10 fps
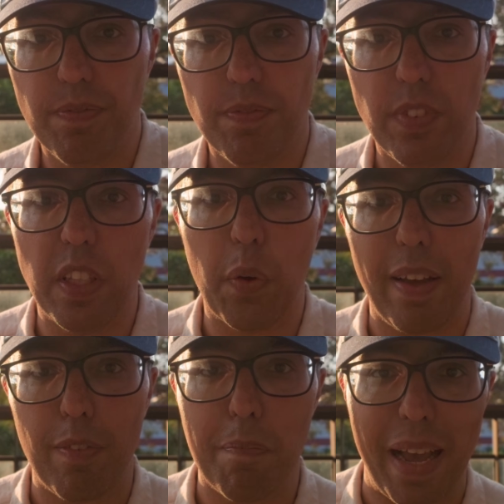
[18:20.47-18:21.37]
you don't
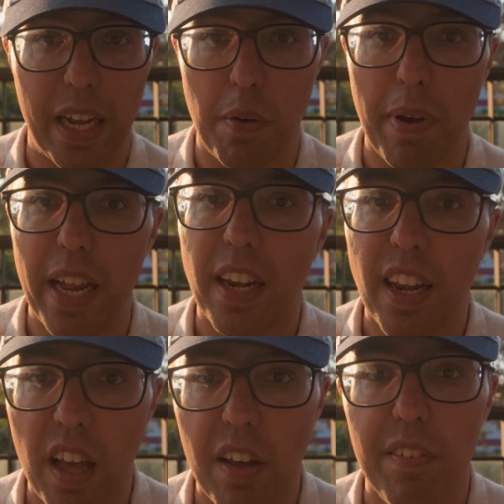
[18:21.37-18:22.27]
have a backup. I
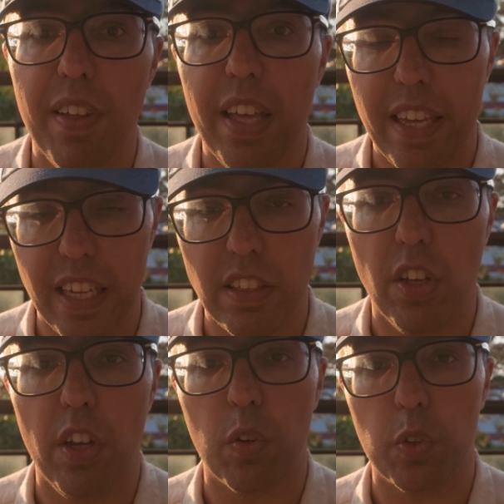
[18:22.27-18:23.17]
love
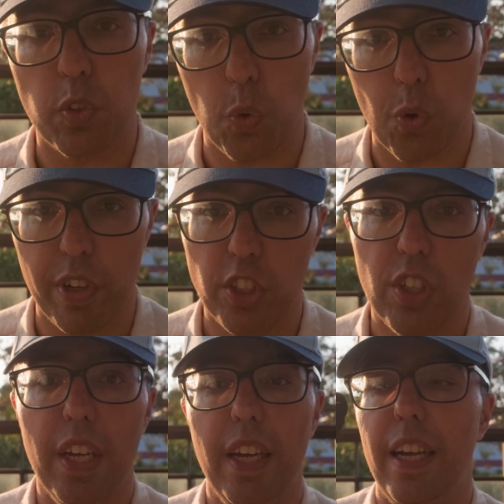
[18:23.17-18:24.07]
internal storage.
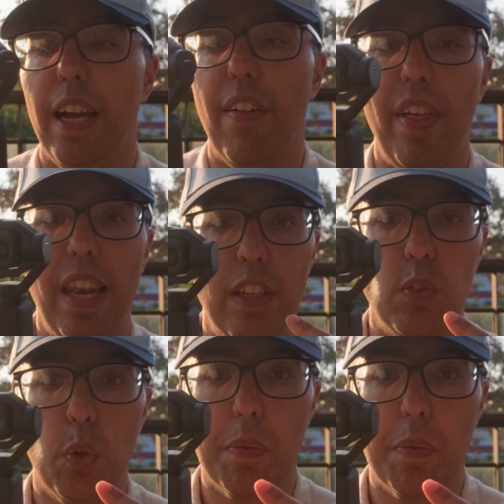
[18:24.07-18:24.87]
And then let's talk